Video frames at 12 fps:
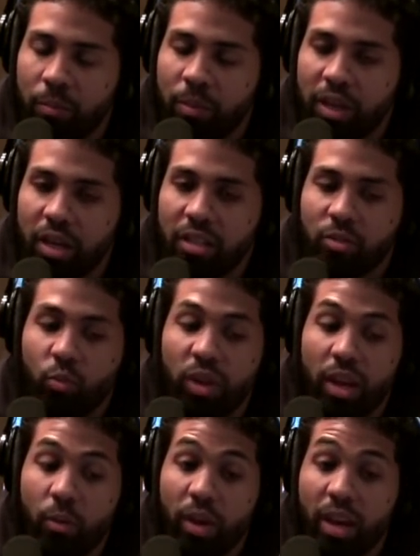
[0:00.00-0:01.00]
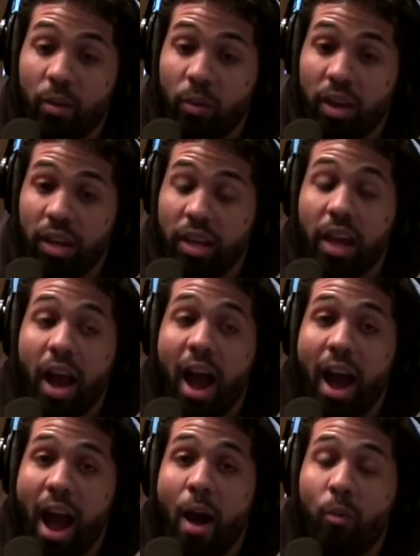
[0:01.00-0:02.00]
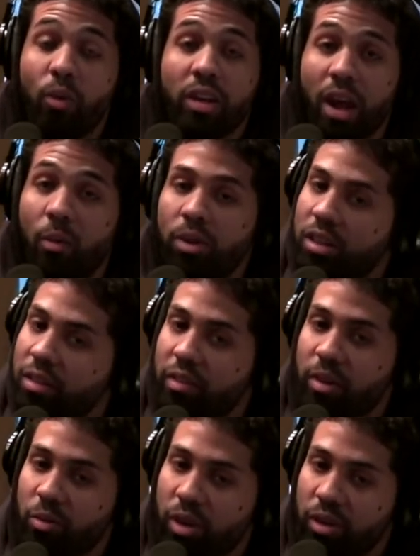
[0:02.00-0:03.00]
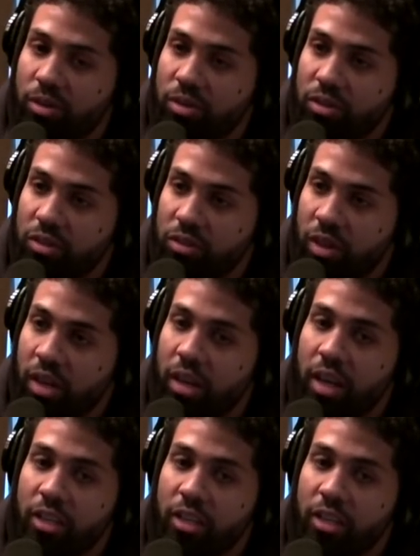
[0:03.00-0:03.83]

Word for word: because we we we I, I would not want to live anywhere else, right?